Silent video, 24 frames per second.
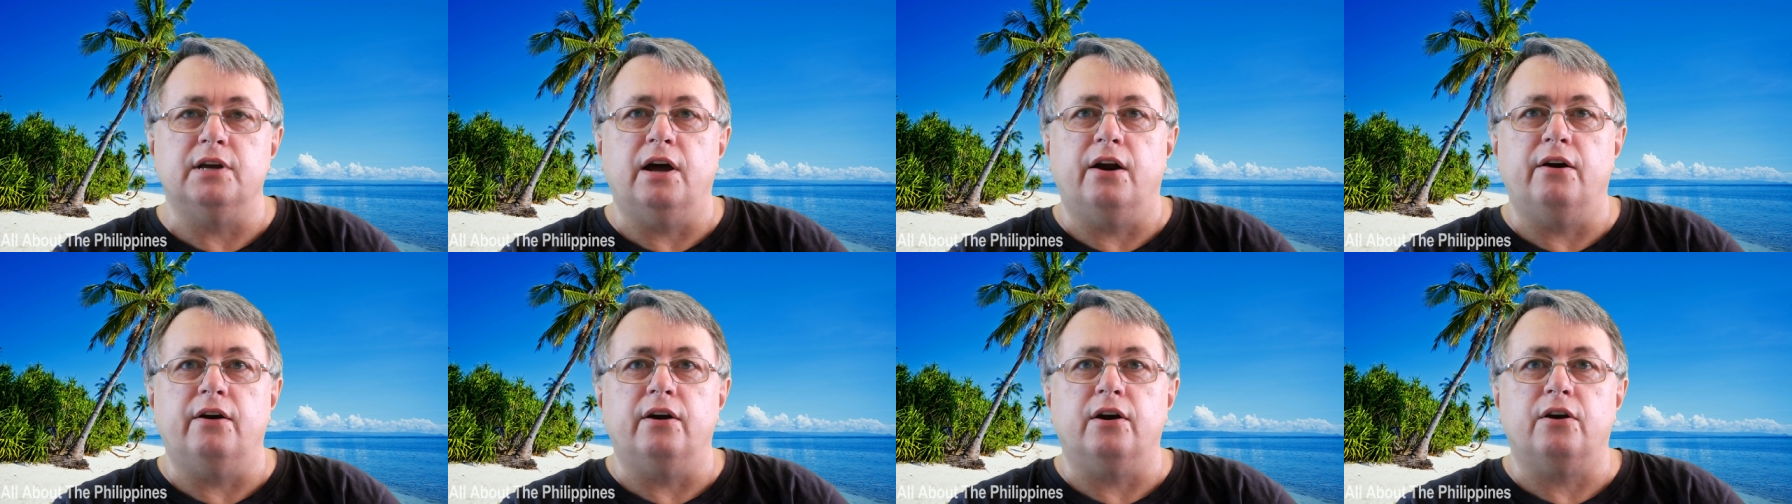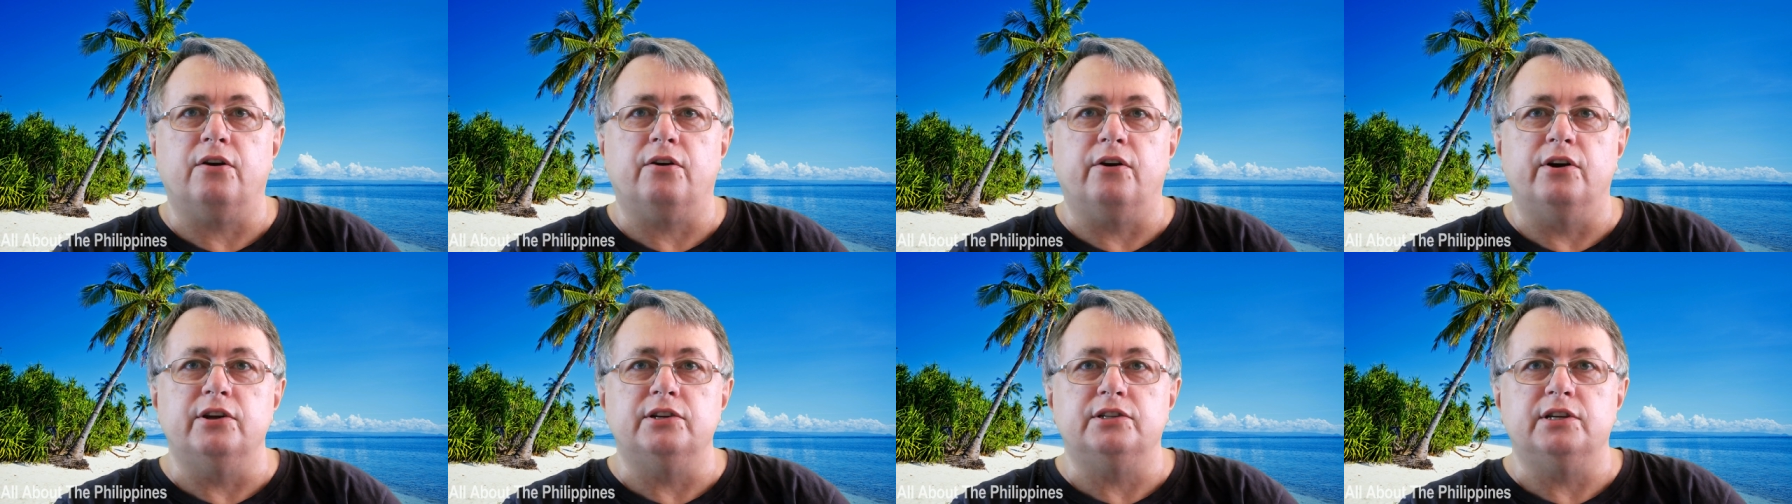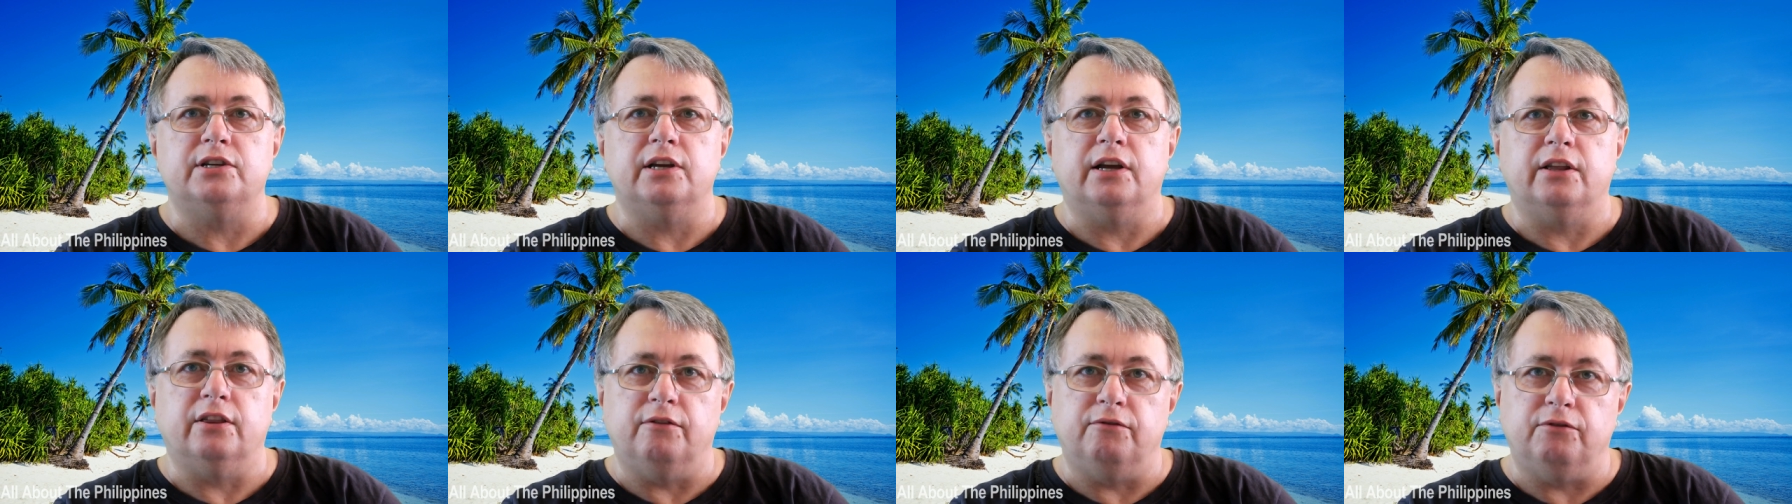are
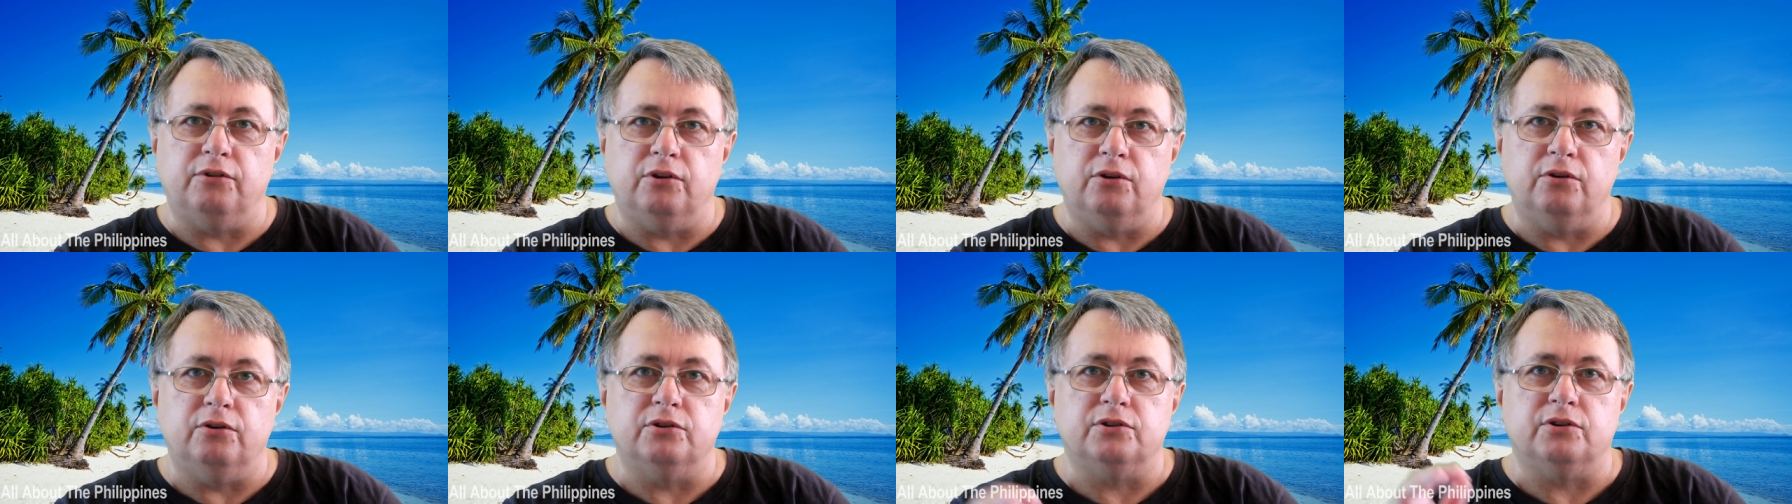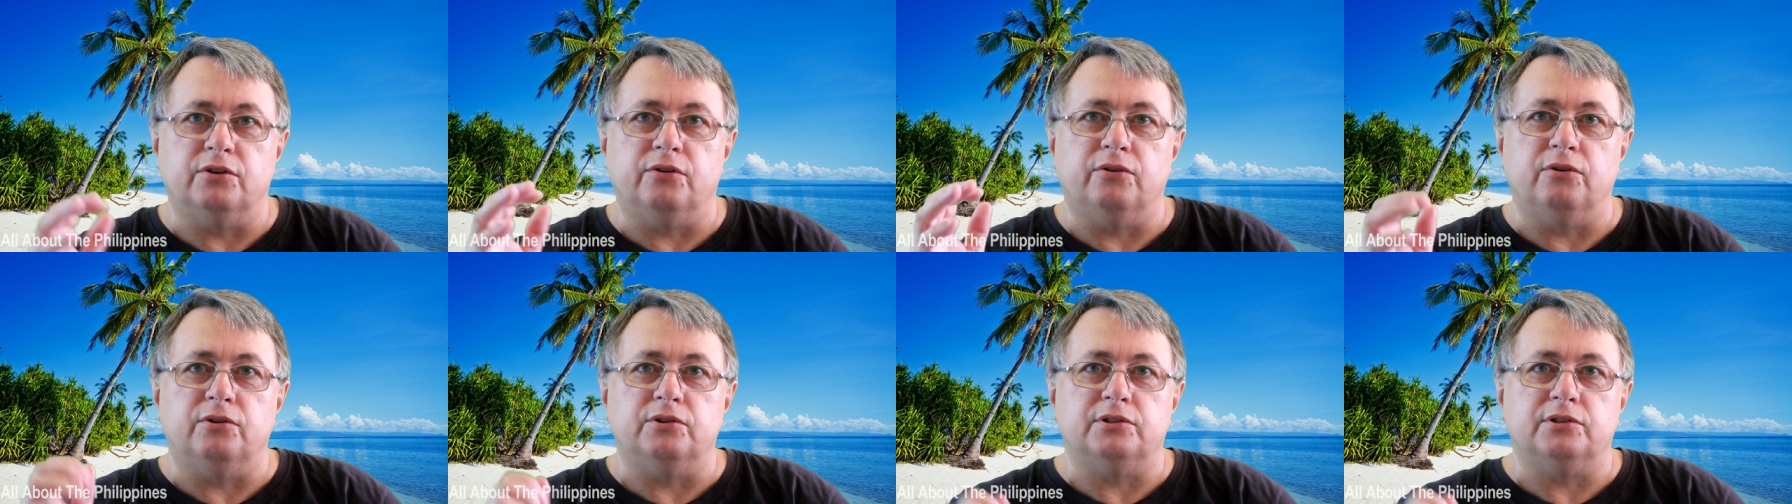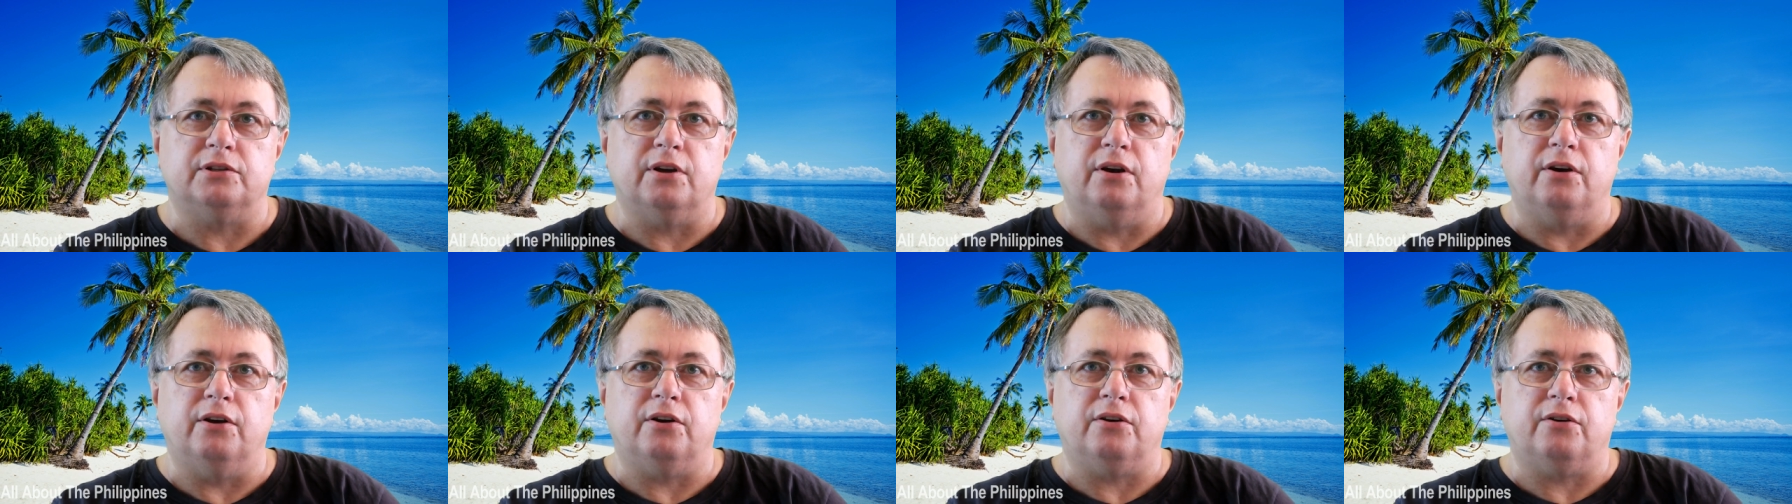increasing and the views are
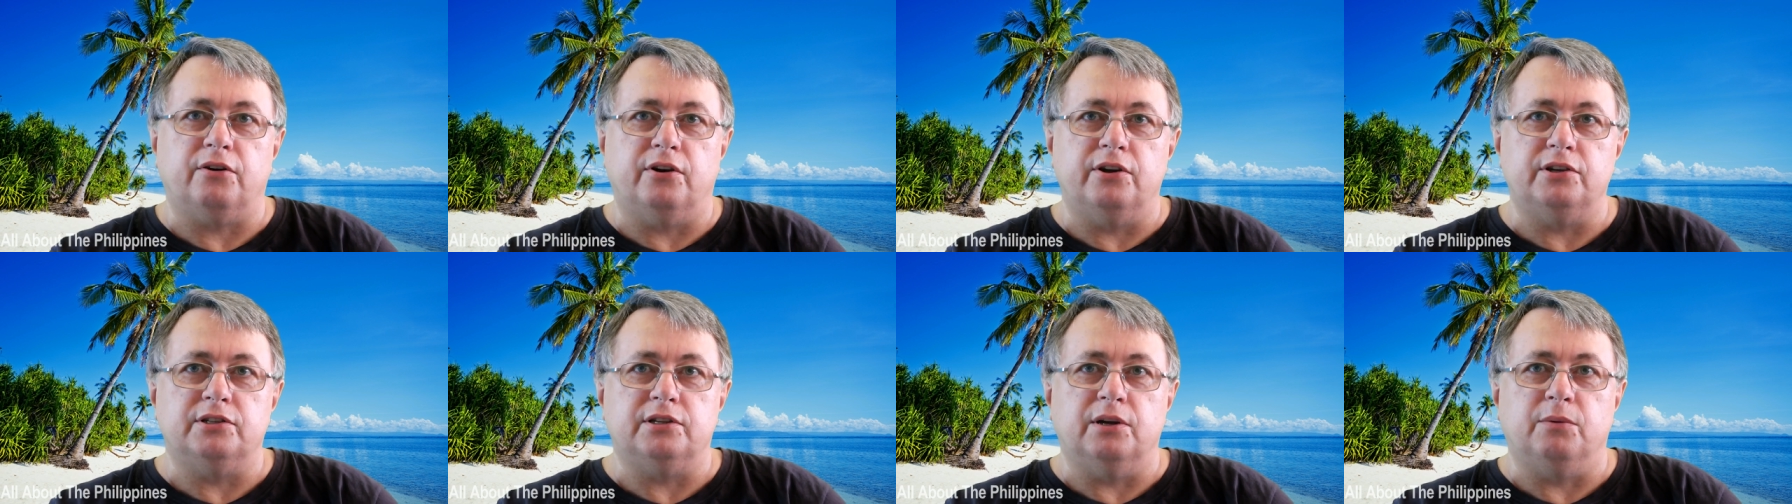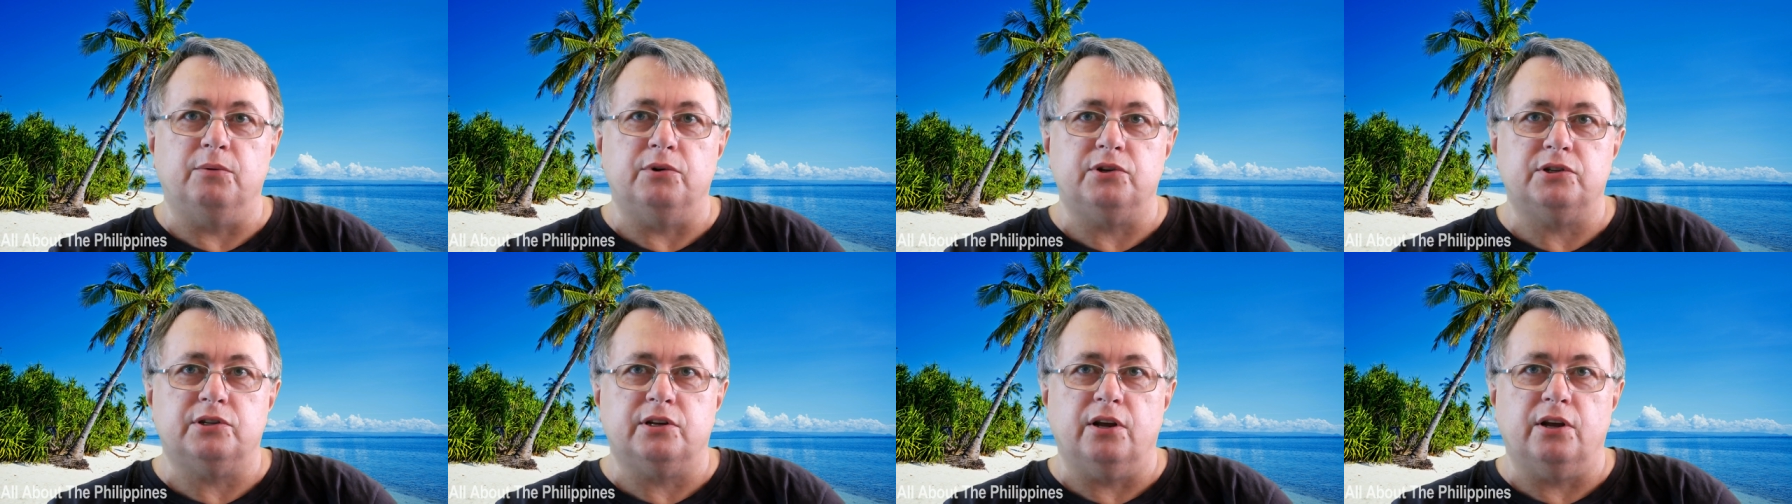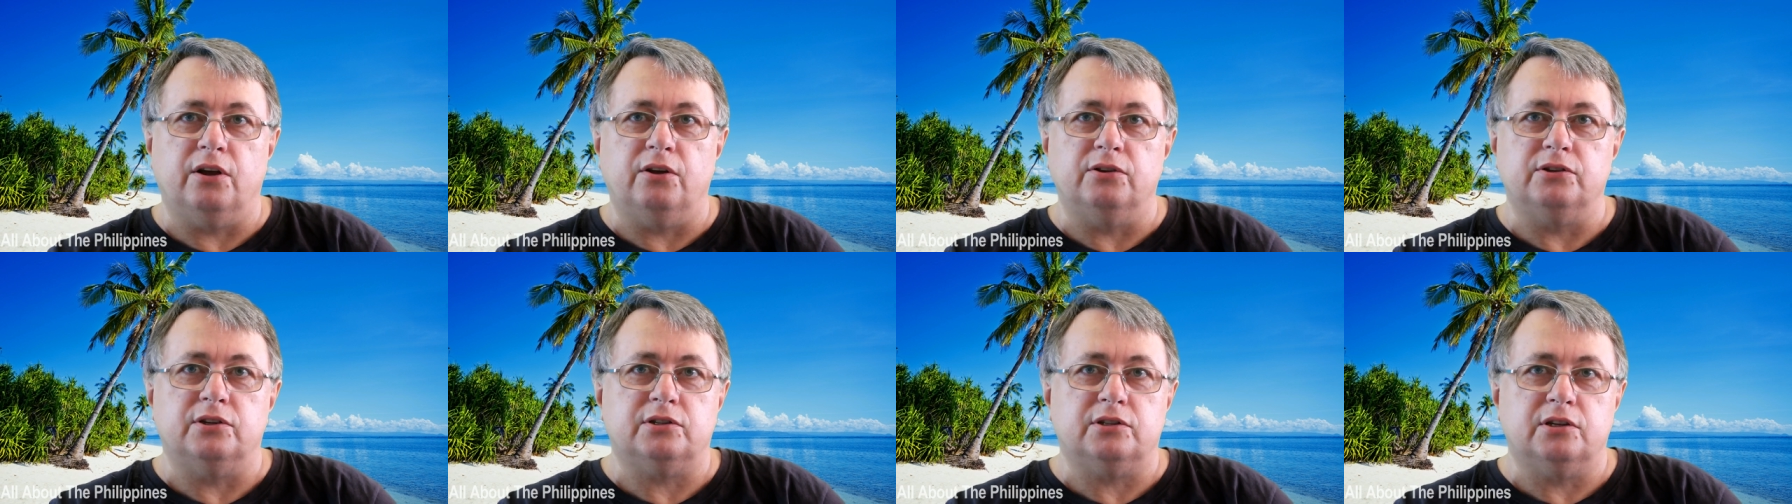also increasing, which
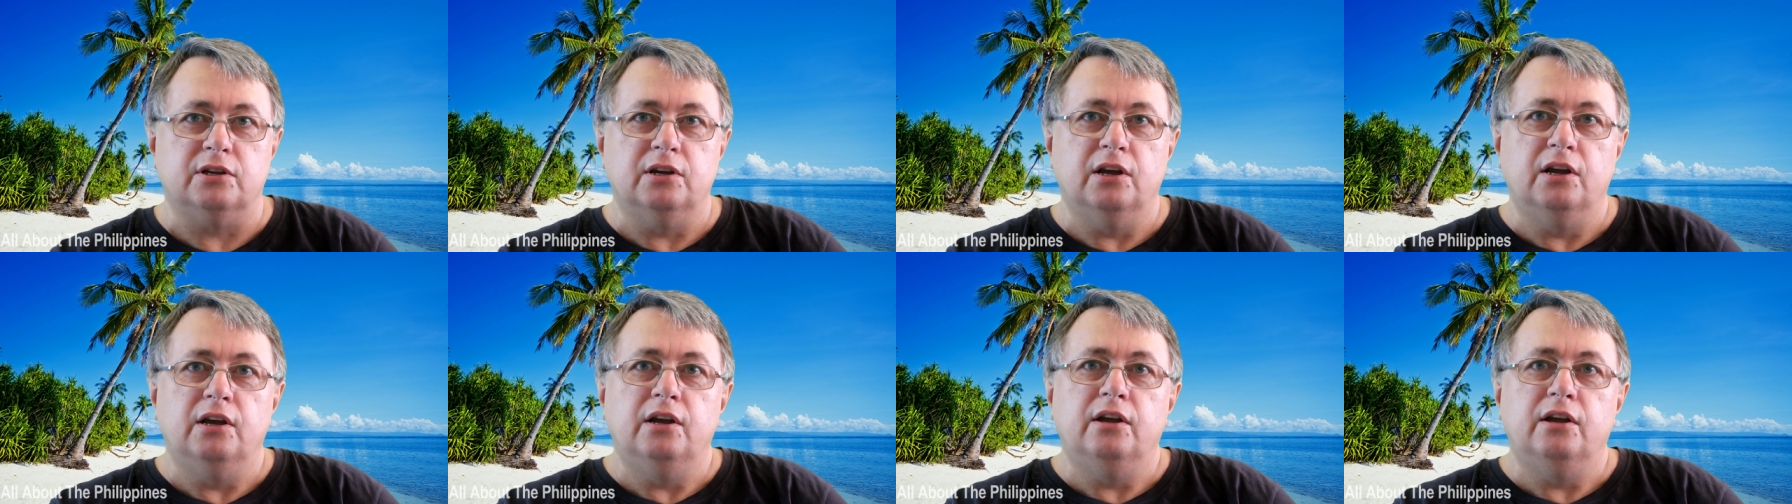tells us